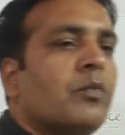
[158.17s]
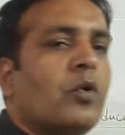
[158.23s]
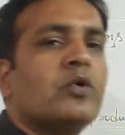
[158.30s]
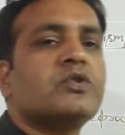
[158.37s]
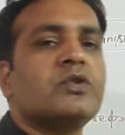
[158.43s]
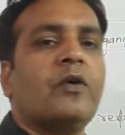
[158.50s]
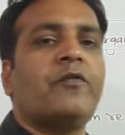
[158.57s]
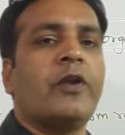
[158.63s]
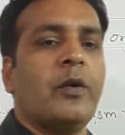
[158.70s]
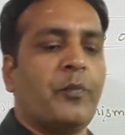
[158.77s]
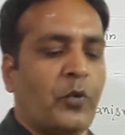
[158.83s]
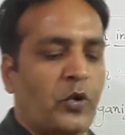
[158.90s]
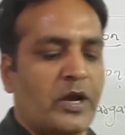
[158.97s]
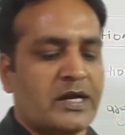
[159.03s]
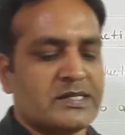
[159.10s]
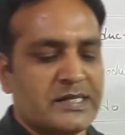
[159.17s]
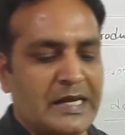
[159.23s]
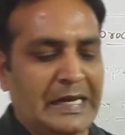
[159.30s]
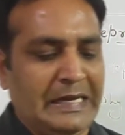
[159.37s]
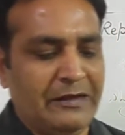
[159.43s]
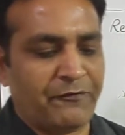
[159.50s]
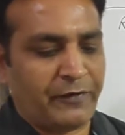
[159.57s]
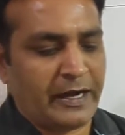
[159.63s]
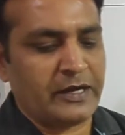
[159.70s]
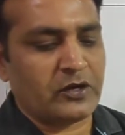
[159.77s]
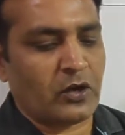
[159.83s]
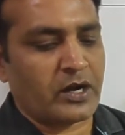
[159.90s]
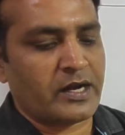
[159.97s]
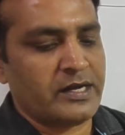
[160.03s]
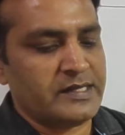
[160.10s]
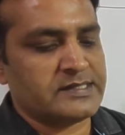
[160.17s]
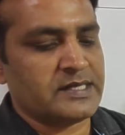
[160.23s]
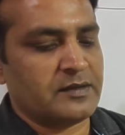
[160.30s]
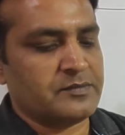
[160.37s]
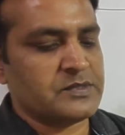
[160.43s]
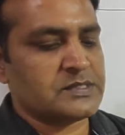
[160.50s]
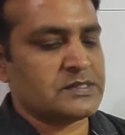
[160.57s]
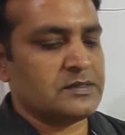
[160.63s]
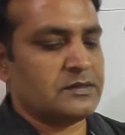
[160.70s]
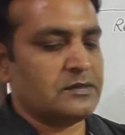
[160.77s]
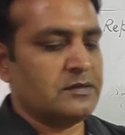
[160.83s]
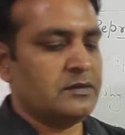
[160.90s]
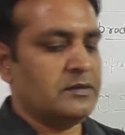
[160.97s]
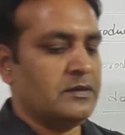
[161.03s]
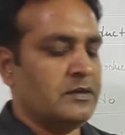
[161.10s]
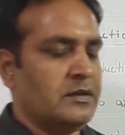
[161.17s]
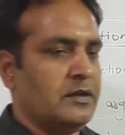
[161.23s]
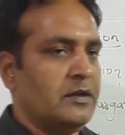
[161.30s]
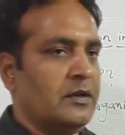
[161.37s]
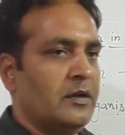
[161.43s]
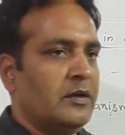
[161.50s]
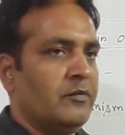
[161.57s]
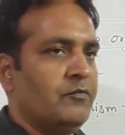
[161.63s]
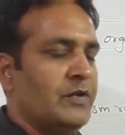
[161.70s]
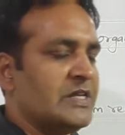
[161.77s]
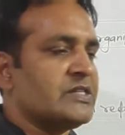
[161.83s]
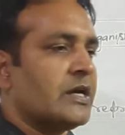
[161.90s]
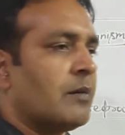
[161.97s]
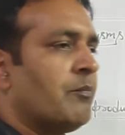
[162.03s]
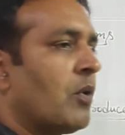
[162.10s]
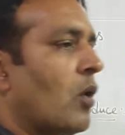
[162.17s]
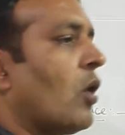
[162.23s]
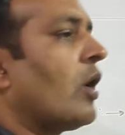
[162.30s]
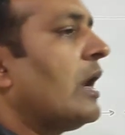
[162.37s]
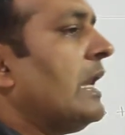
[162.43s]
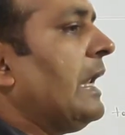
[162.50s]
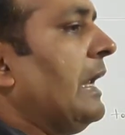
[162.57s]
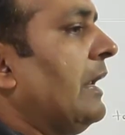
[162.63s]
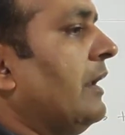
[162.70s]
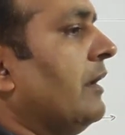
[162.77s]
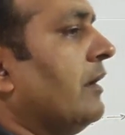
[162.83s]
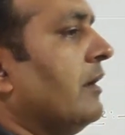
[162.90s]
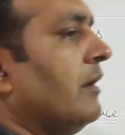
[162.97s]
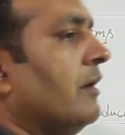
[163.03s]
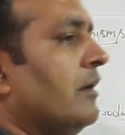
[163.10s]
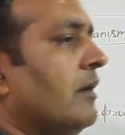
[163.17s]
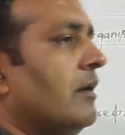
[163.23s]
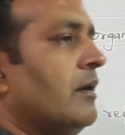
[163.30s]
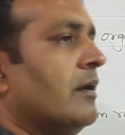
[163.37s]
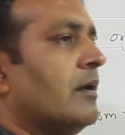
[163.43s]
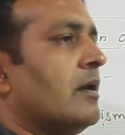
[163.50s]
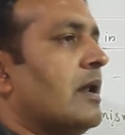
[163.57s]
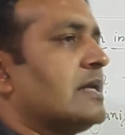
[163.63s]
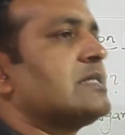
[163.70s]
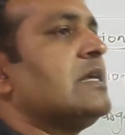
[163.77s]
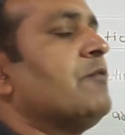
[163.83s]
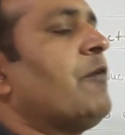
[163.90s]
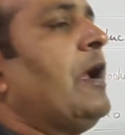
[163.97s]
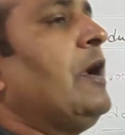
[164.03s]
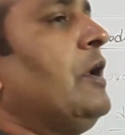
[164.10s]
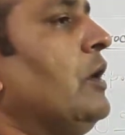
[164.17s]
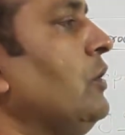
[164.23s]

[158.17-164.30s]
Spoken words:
modes of reproduction in different organisms which are broadly classified